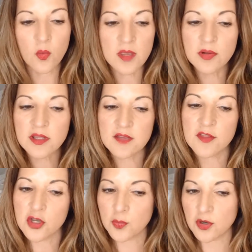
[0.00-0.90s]
We
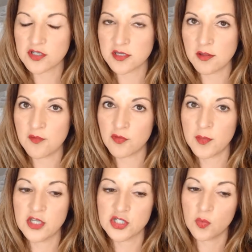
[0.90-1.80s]
believe that your personal
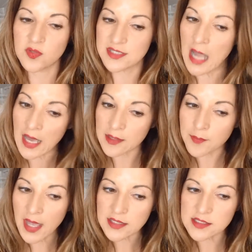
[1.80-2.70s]
information was not
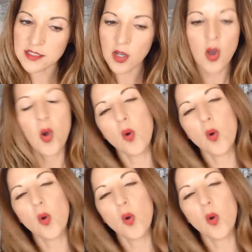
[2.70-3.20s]
impacted,